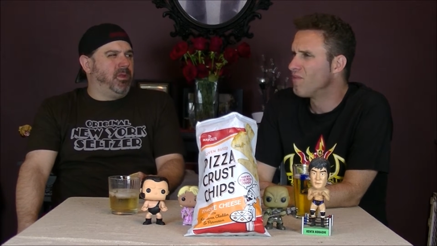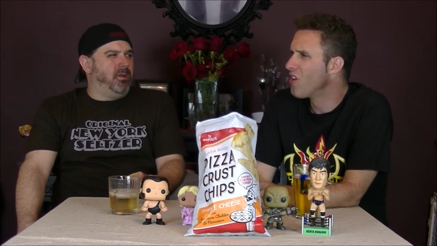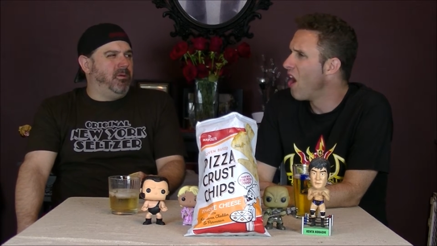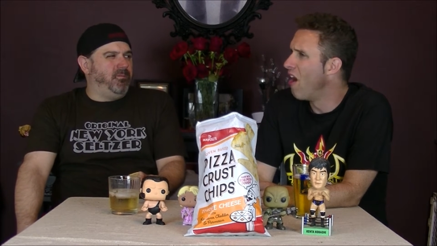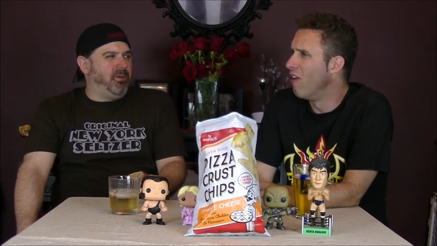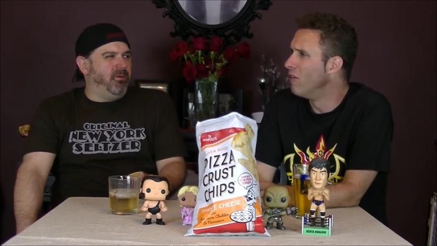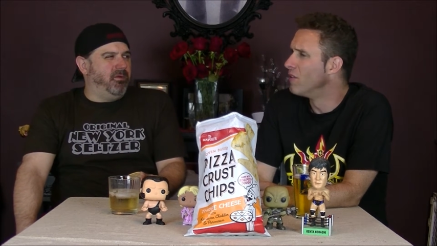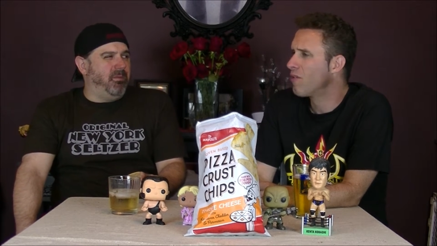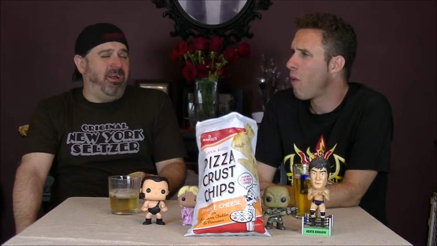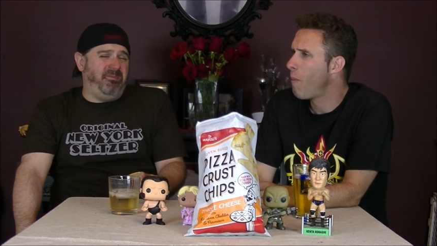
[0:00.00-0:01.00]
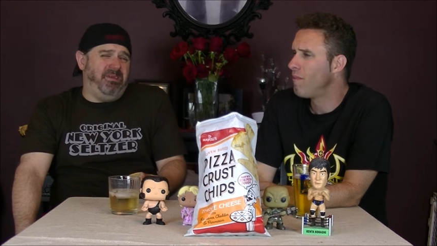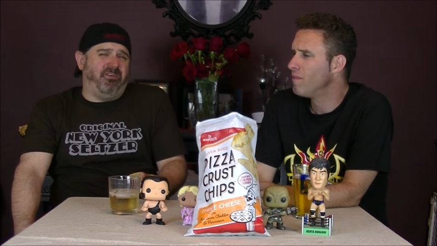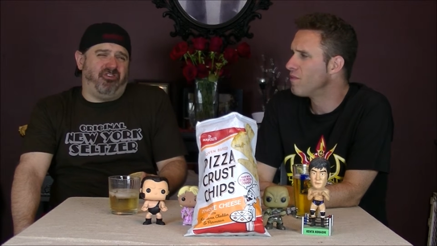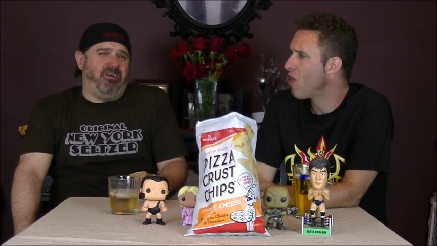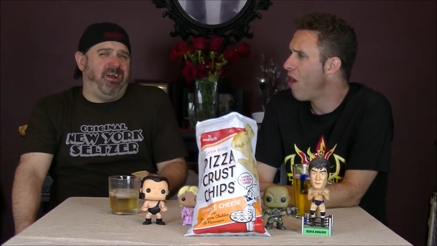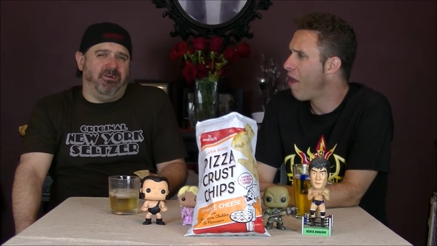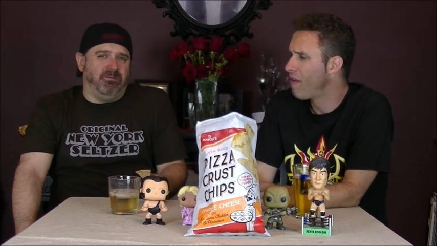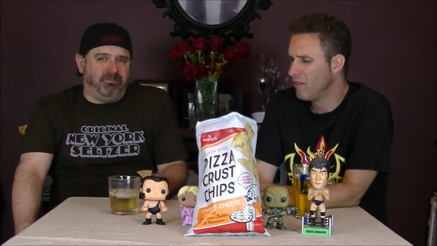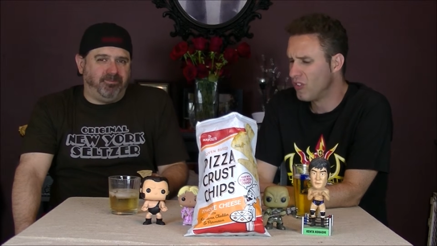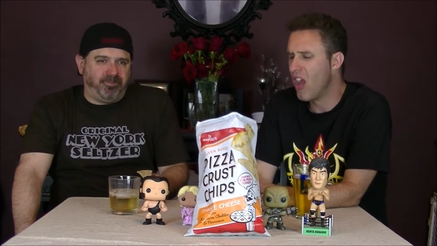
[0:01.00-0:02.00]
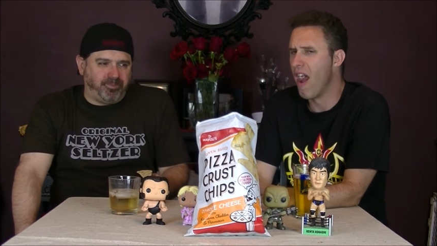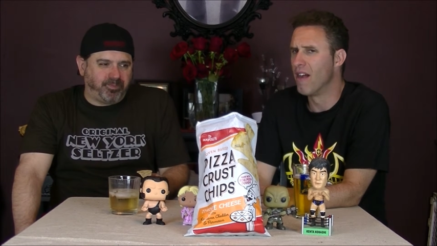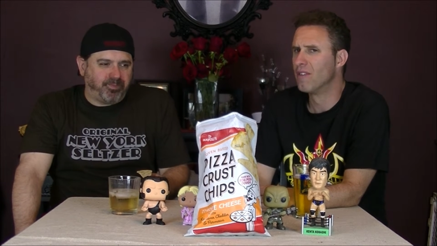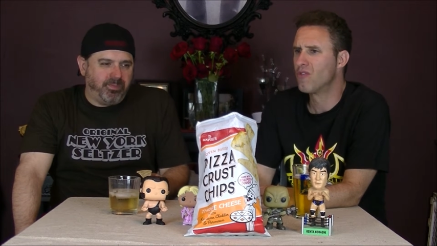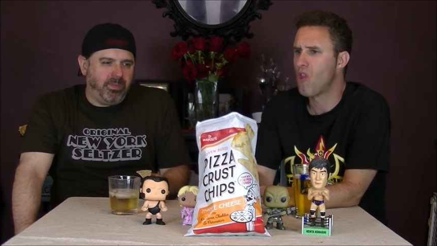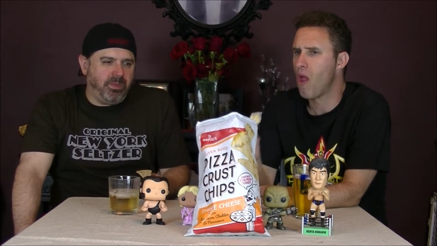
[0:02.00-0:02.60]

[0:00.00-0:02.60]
Speaker 1: No. It reminds me of a cracker. Yeah,